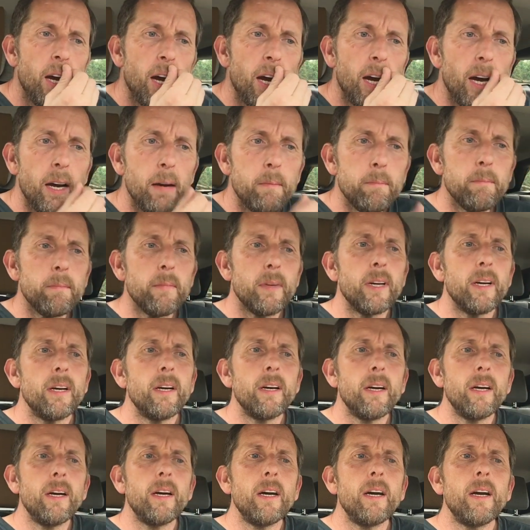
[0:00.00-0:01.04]
In
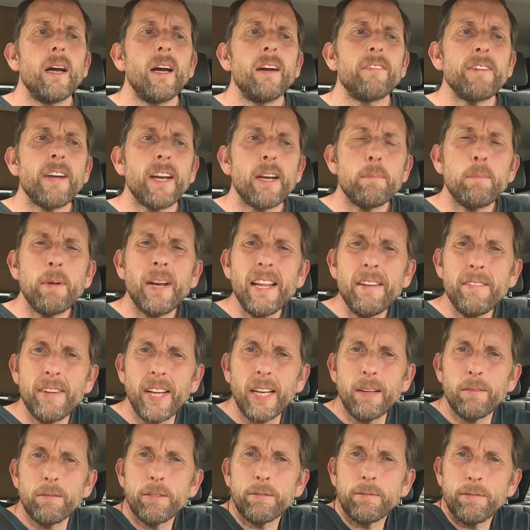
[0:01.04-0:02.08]
fact, I believe it
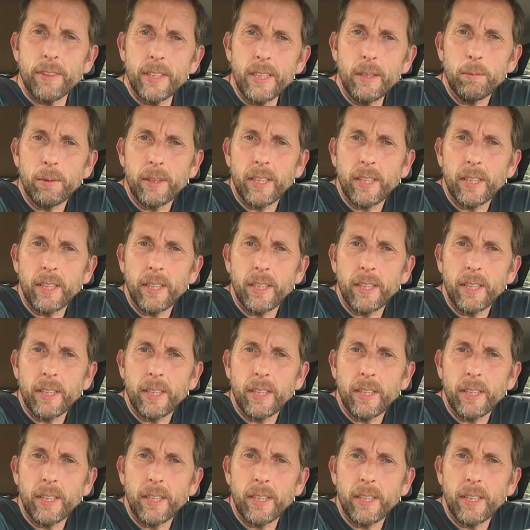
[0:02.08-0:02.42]
comes free